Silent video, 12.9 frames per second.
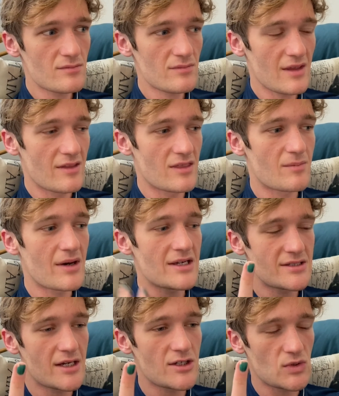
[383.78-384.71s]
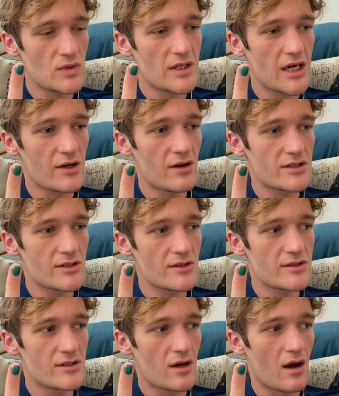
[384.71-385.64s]
the bisexual
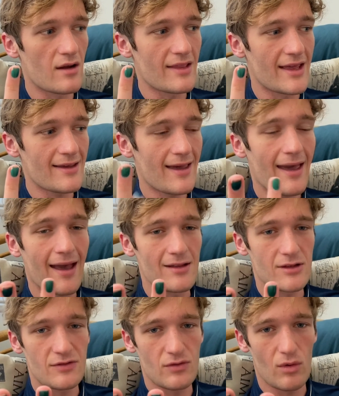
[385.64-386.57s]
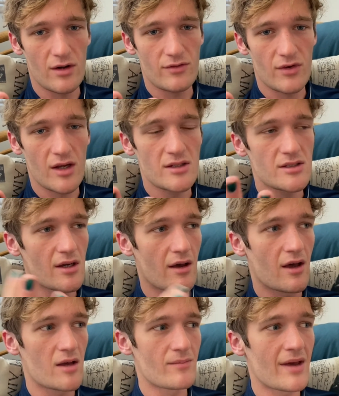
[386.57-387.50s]
characters are like at the forefront,
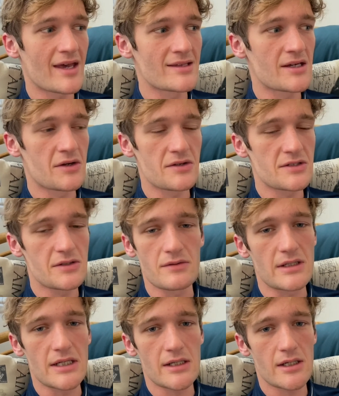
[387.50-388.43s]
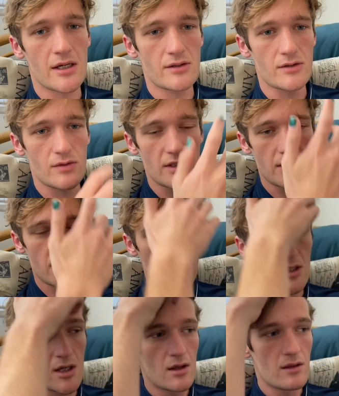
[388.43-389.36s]
um and then also Nina, who is
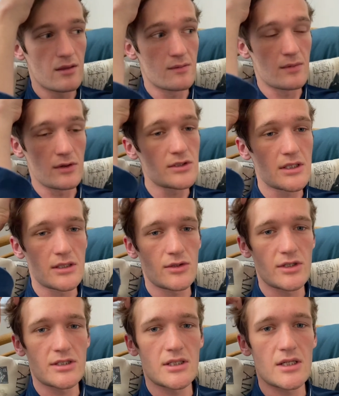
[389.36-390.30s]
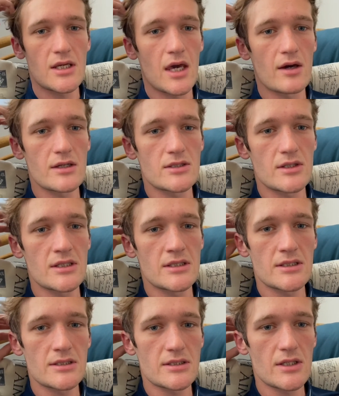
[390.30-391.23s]
the most interesting character in
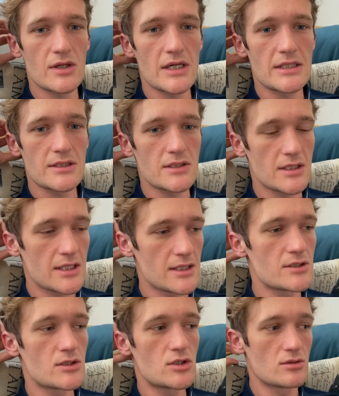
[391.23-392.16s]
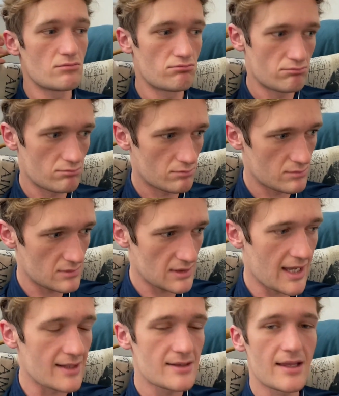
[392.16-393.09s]
this series, is
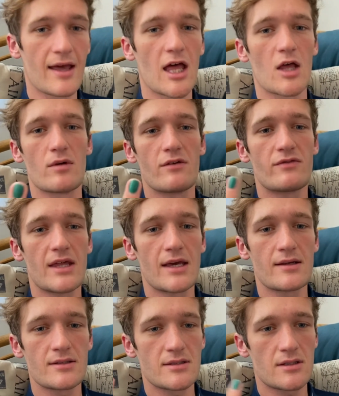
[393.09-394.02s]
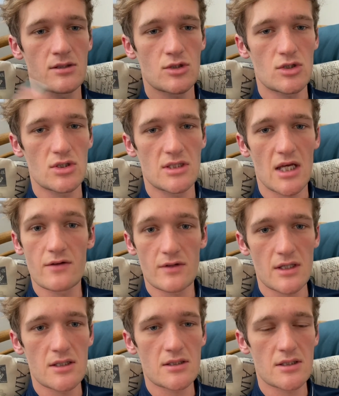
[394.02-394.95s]
at the helm of things and just
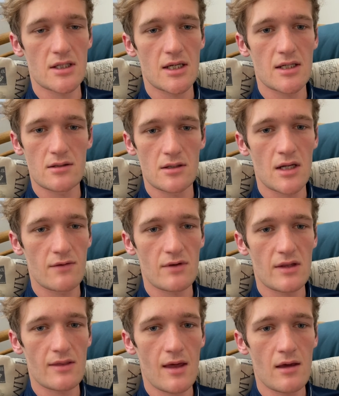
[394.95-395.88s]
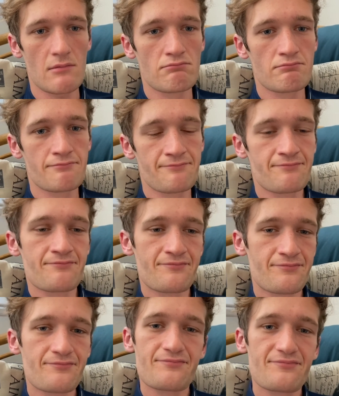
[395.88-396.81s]
delving into it and everything.
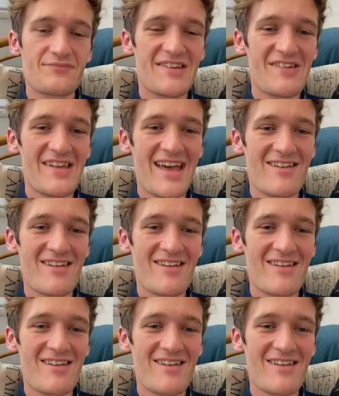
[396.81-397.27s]
So yeah,